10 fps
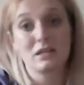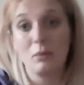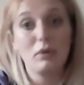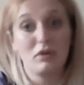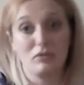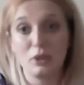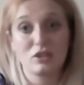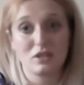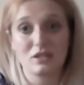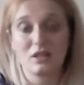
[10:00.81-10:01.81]
example of
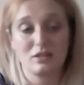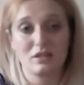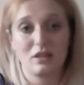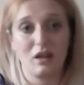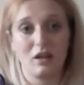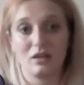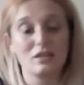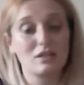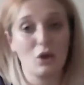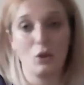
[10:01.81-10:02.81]
person-centred care.
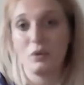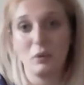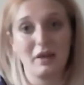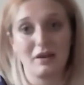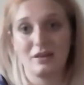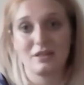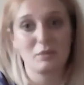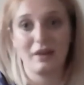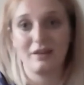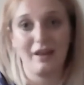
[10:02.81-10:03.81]
That's the only way I can
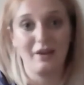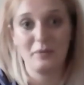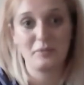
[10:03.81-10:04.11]
explain it.